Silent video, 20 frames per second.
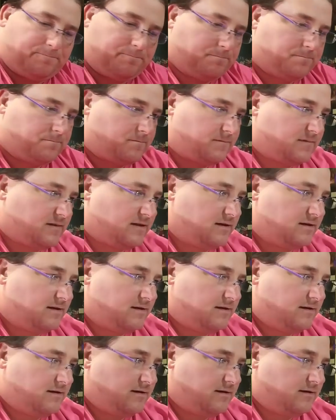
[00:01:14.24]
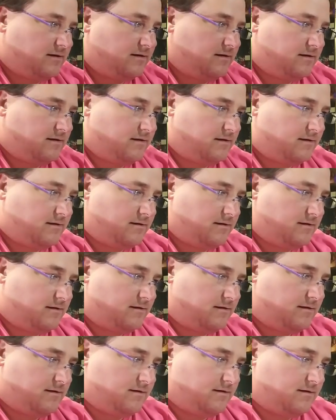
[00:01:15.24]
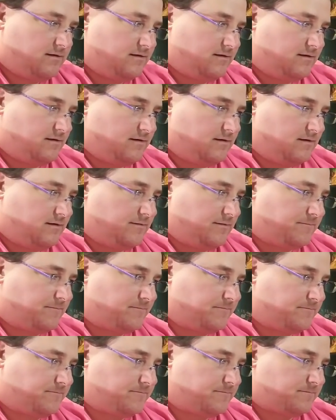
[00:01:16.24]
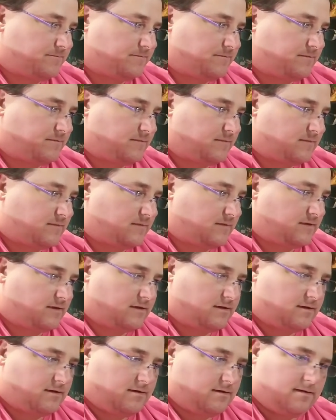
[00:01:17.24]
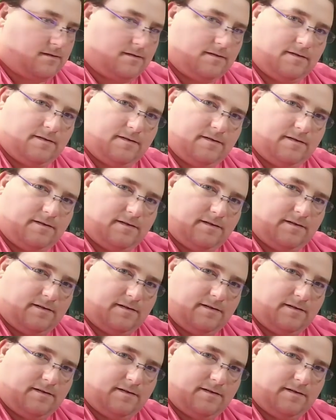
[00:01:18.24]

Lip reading: (silence)